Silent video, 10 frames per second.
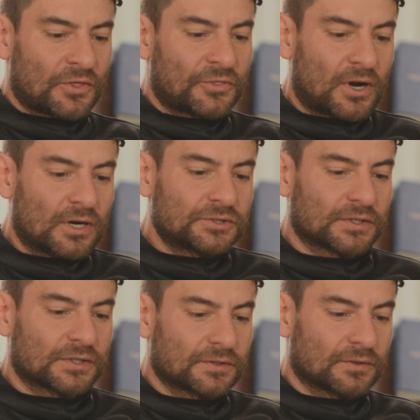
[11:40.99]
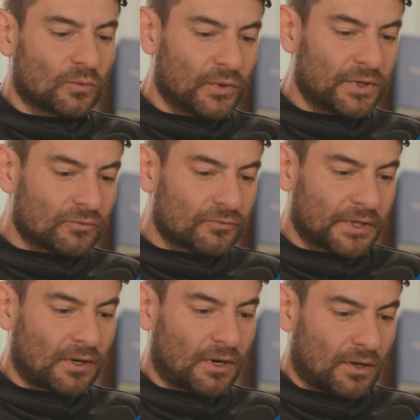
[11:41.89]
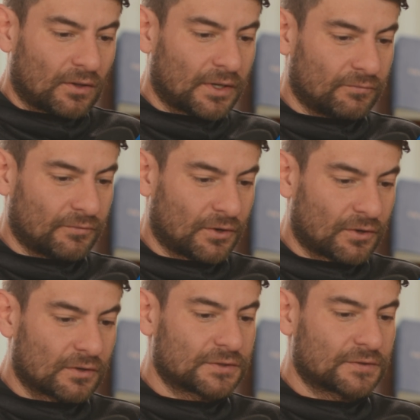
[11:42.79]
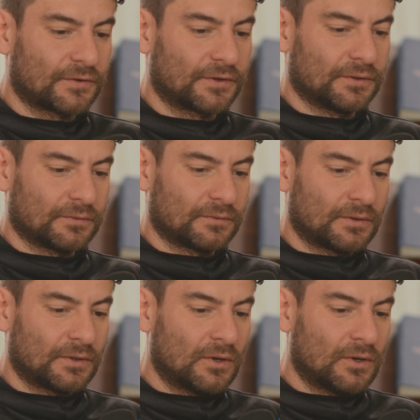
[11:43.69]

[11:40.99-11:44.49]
The thought adjuster will recall and rehearse for you